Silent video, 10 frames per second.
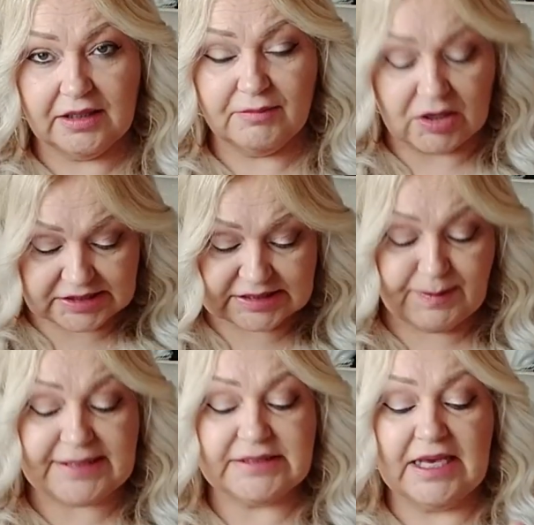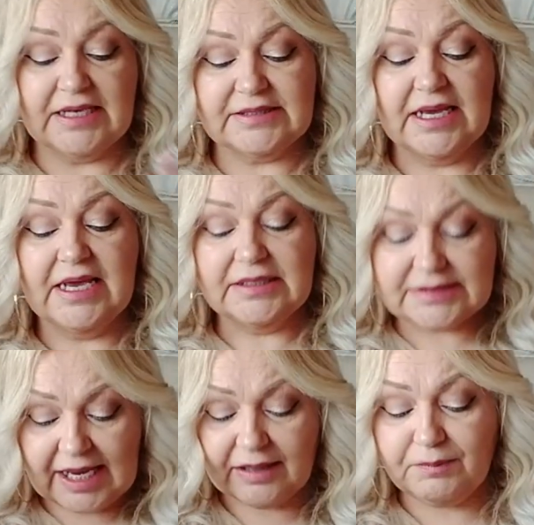Marks and Spencer's,
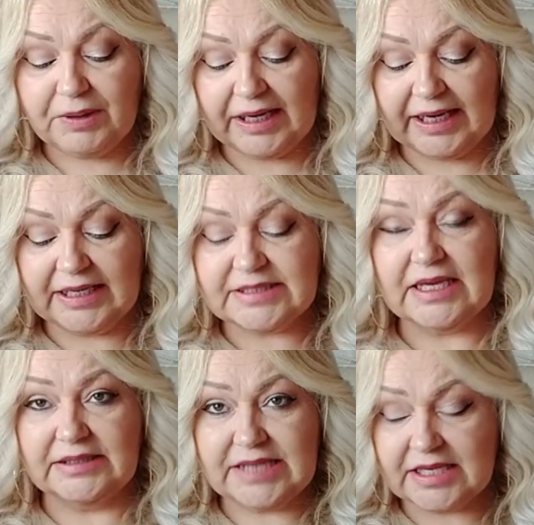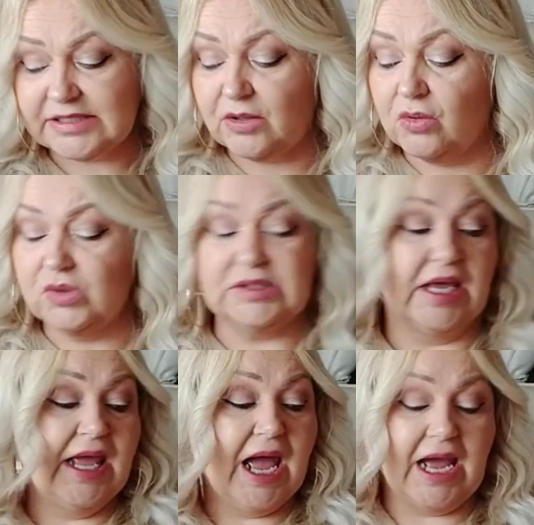second place, Tesco's,
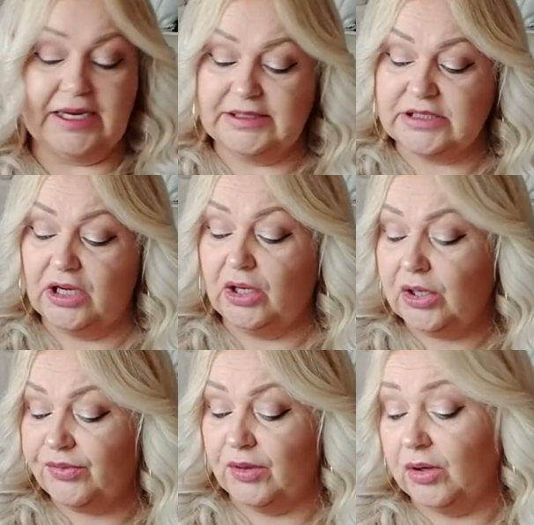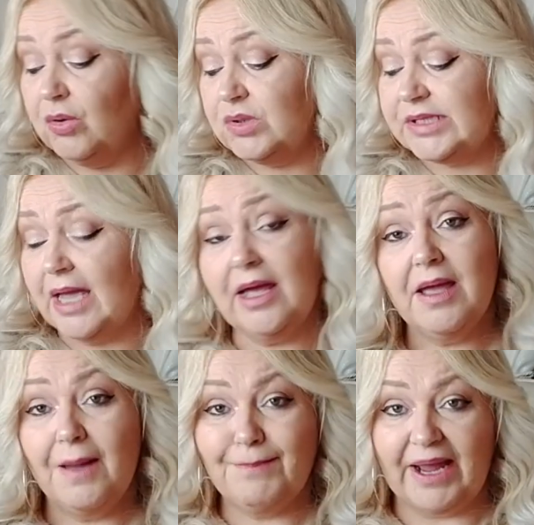and the loser
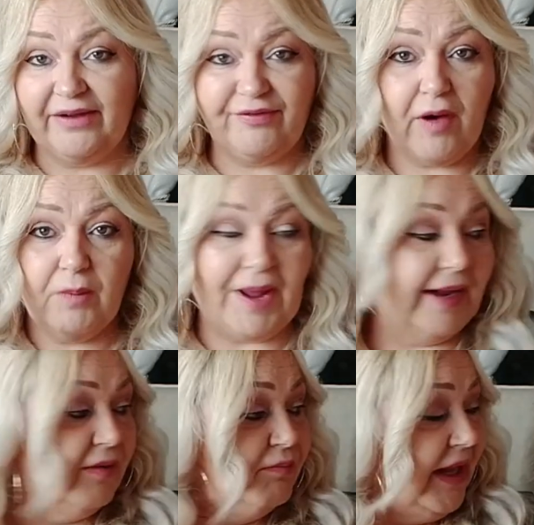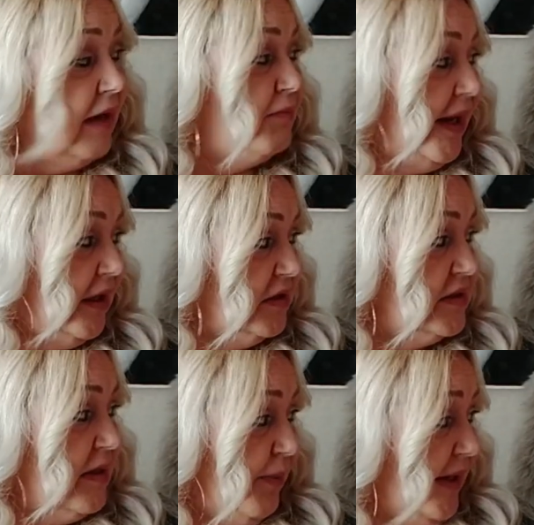by far, by me and
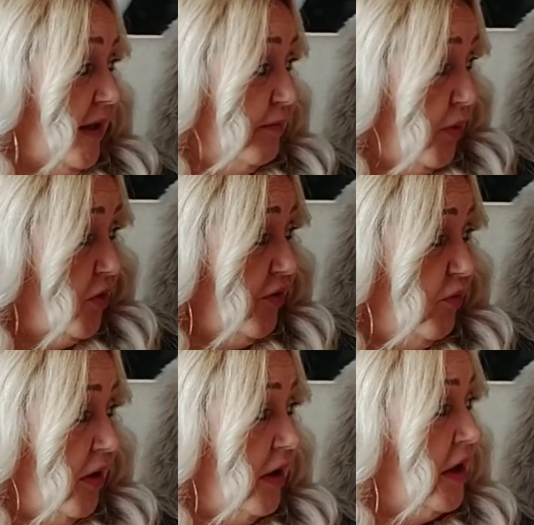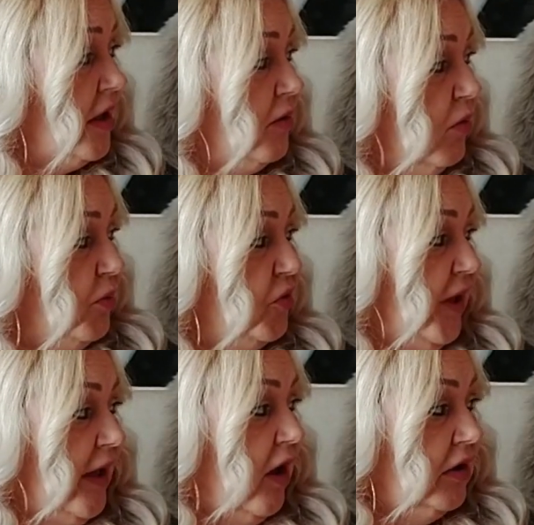Michael's opinion, both both
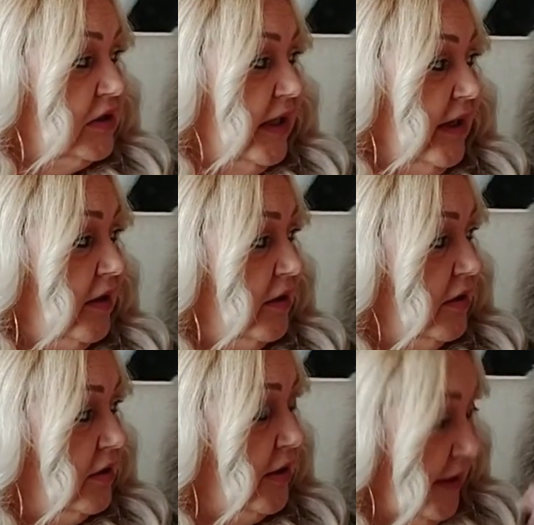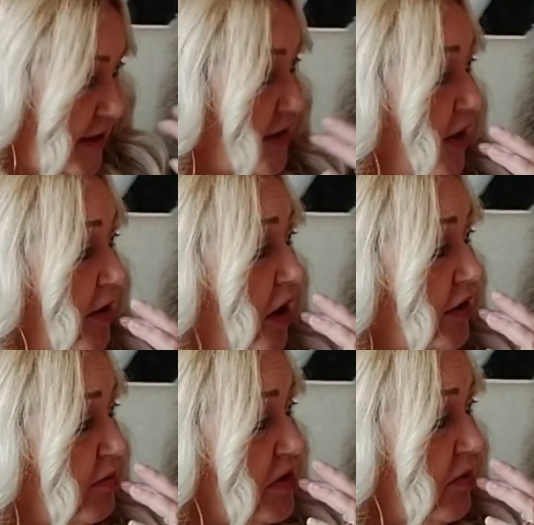think Aldi. You did think
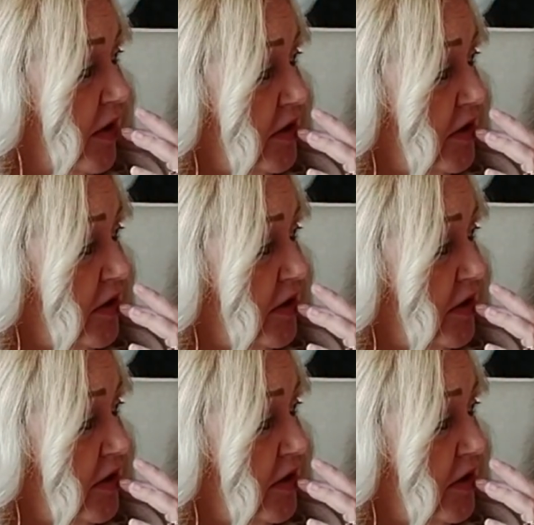Aldi was the worst?